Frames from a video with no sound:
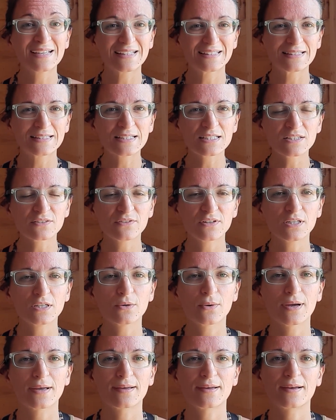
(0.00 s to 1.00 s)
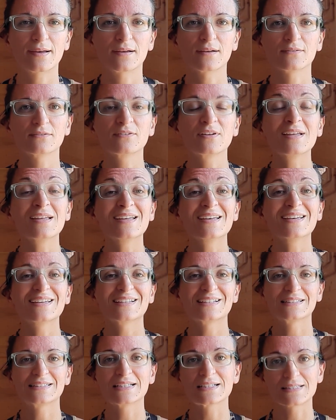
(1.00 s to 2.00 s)
This video I have
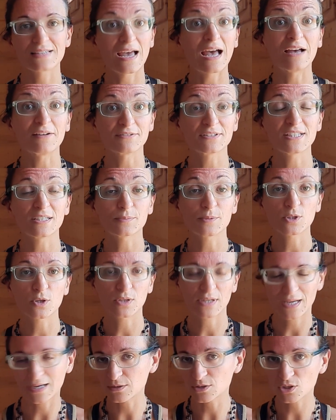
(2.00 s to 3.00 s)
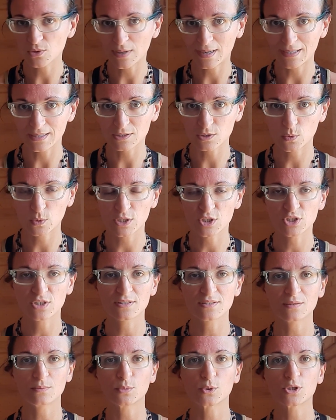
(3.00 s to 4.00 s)
does have tips on how to ask
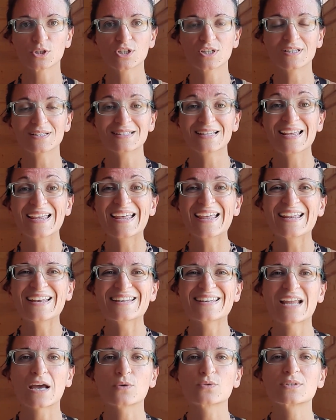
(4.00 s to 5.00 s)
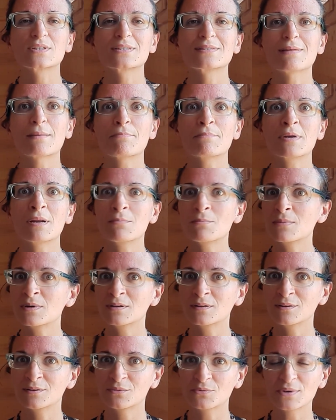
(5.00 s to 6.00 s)
questions in Portuguese. Now, step number
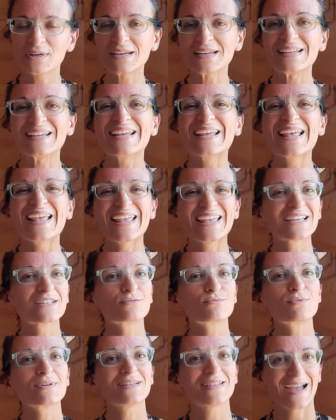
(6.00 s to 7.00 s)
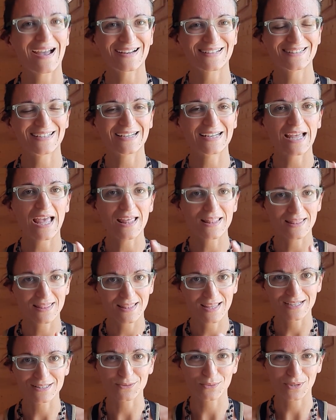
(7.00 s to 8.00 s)
three is reacting, and
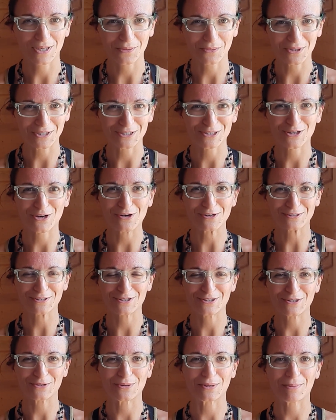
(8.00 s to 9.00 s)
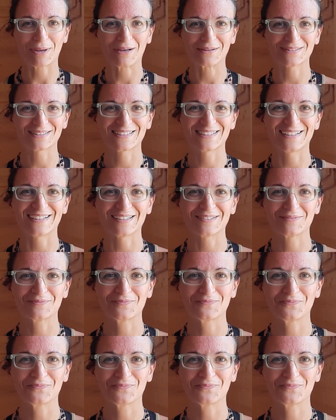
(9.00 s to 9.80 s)
that's what I want to talk to you about today.